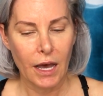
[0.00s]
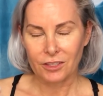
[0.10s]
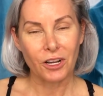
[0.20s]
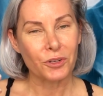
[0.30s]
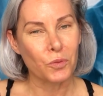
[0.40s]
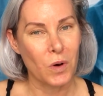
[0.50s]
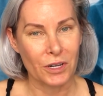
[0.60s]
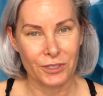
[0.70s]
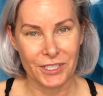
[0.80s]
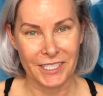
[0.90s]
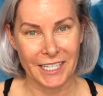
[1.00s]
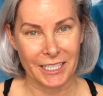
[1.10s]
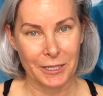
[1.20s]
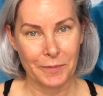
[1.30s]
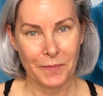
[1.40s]
It's called a water
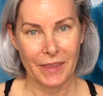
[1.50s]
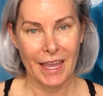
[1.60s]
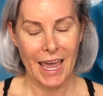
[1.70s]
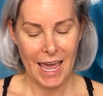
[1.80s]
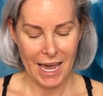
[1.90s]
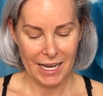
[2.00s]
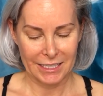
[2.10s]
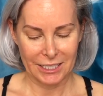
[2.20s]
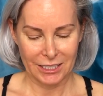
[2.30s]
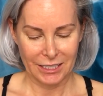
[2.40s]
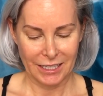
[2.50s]
stick, and